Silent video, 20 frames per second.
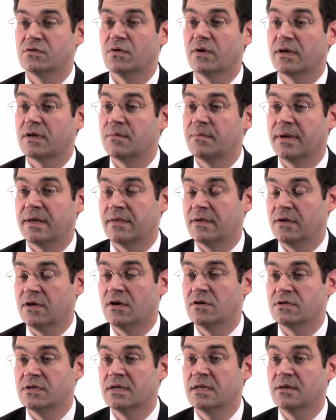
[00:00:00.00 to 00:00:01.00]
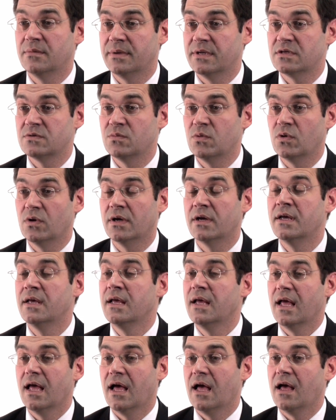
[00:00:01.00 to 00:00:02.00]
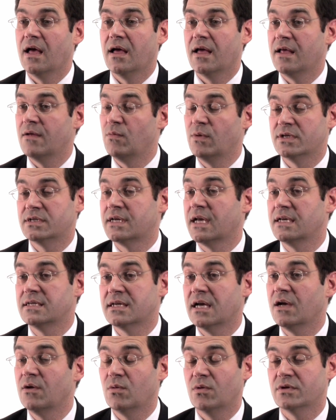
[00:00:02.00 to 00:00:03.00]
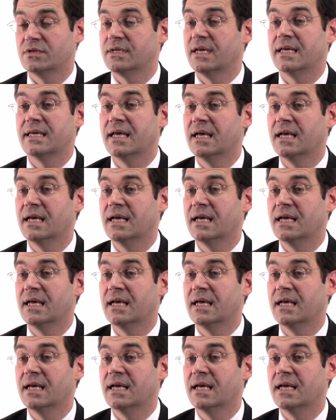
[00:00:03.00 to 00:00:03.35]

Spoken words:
or I can make the nose a little bit smaller. In which case, I will say